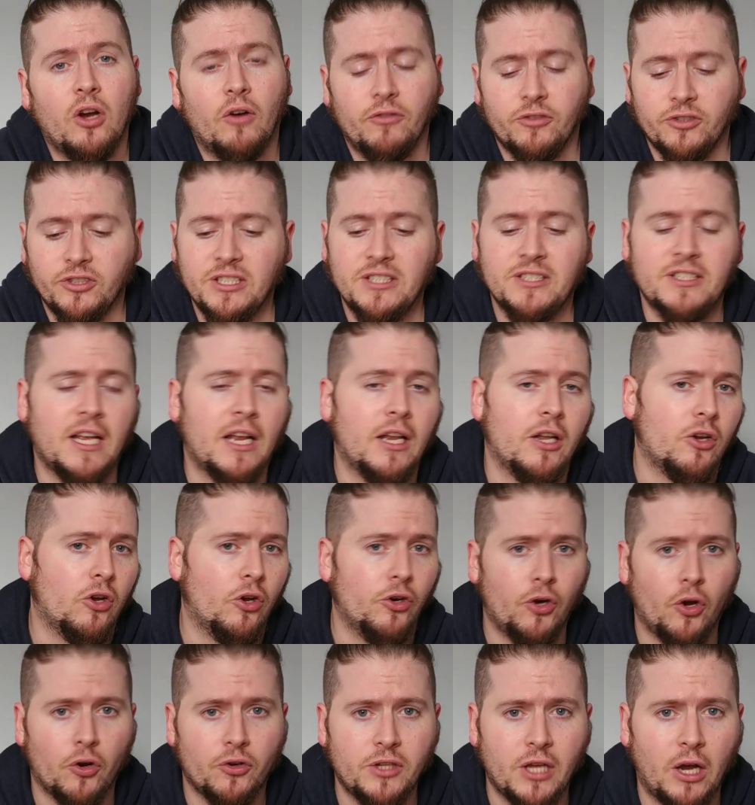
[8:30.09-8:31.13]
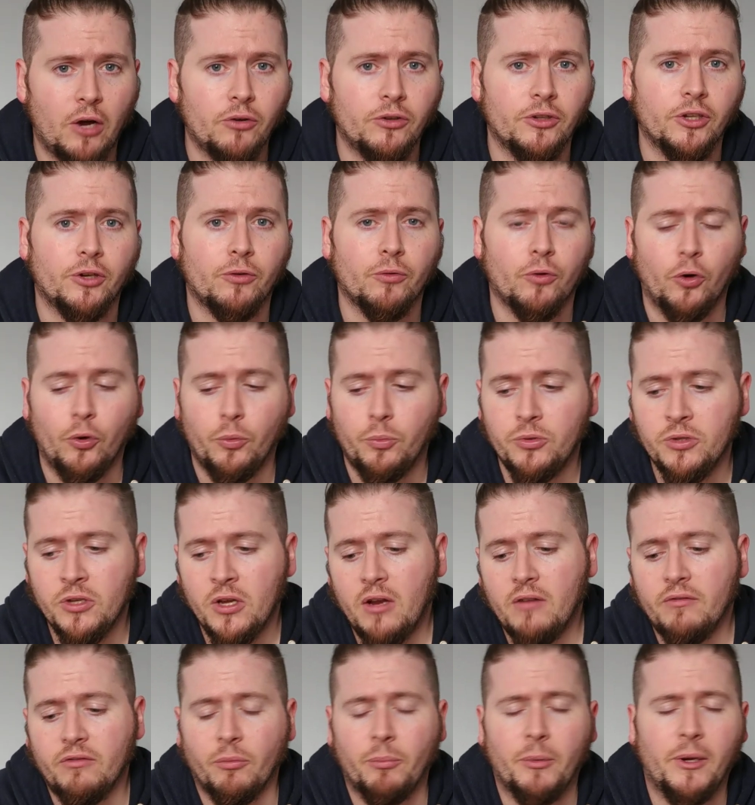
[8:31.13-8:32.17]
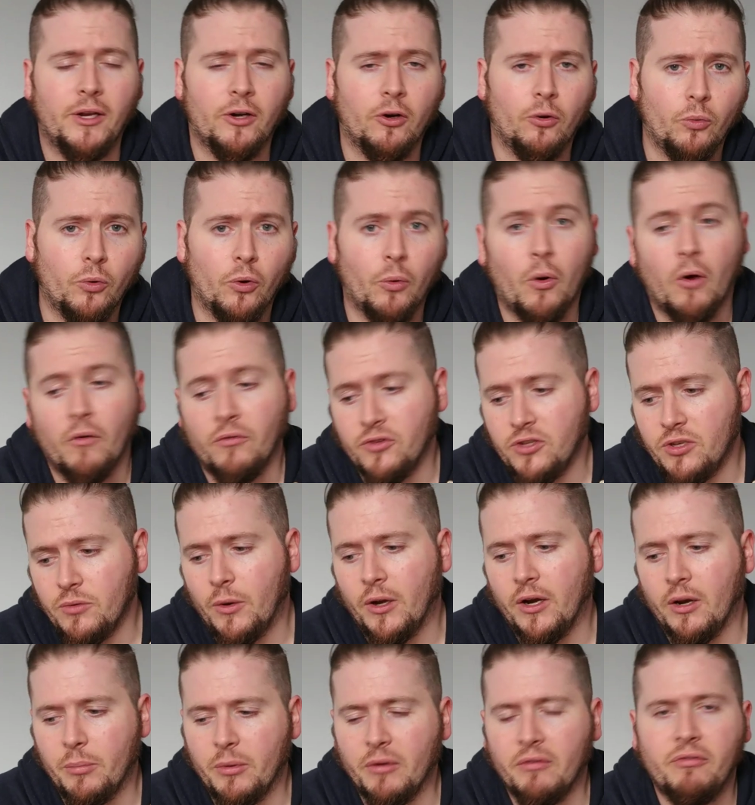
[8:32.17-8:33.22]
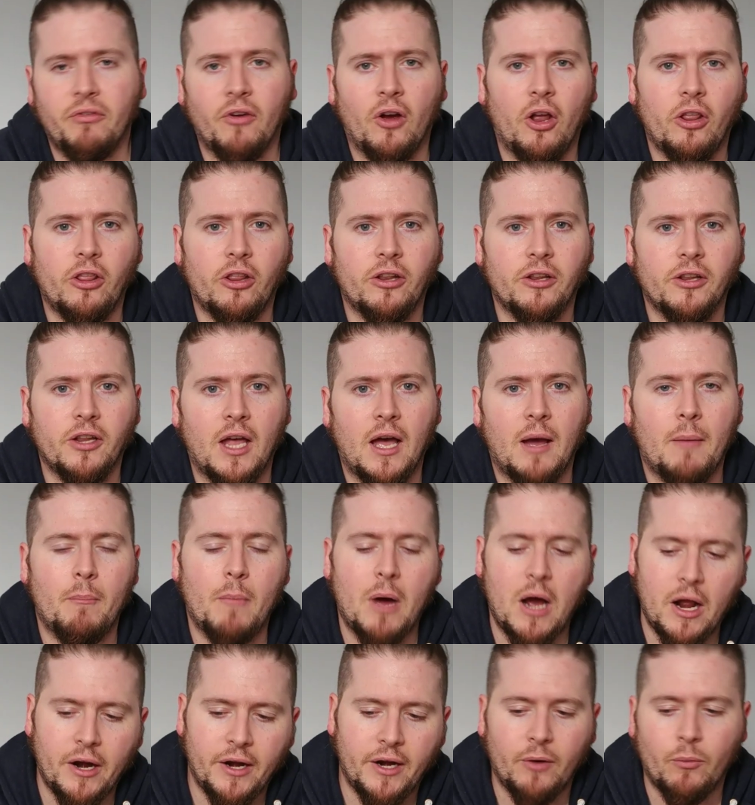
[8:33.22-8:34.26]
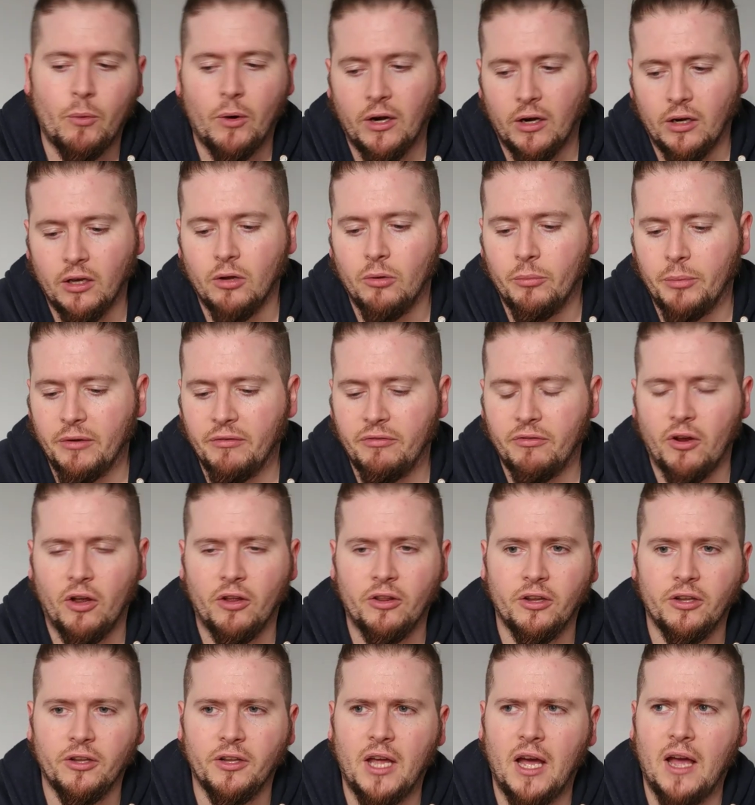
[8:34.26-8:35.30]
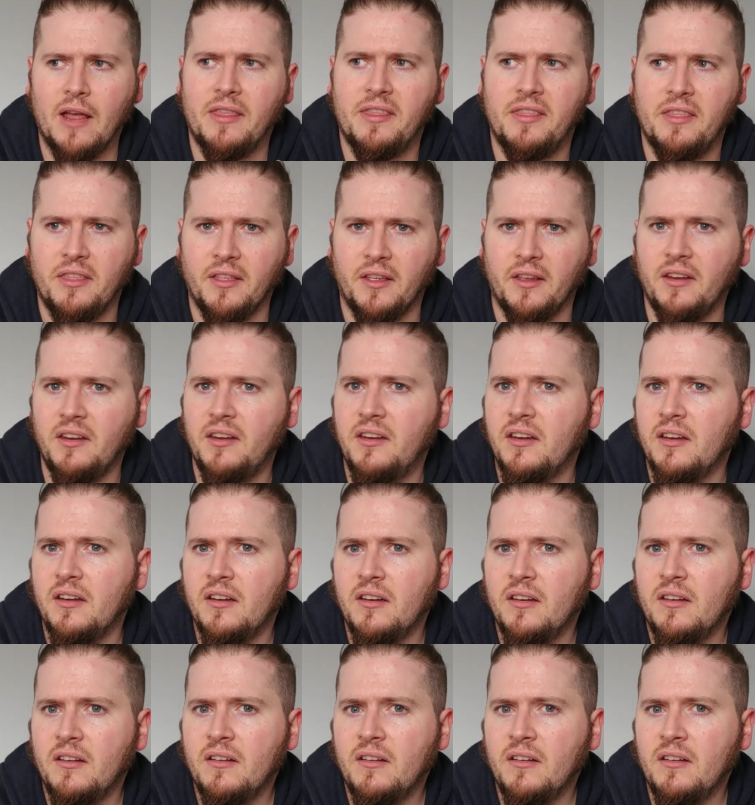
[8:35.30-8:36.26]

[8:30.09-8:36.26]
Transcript: Obviously, Salah got knocked out in the groups. Firmino obviously went a bit further than that. Mane went a little bit further than that, I think.